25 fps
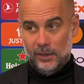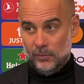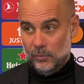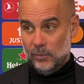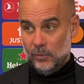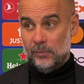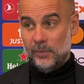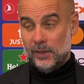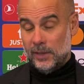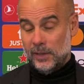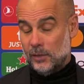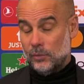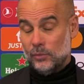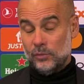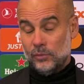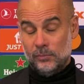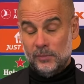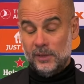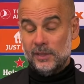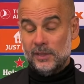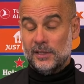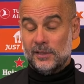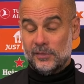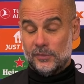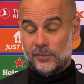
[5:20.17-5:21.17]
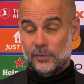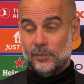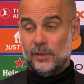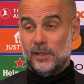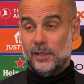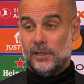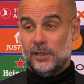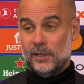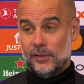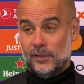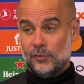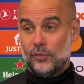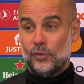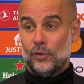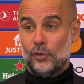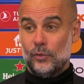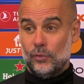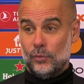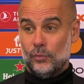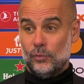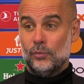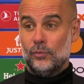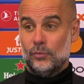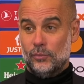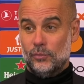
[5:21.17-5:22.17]
We make a good meetings today. I show
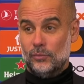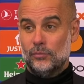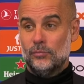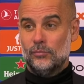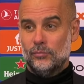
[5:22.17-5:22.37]
you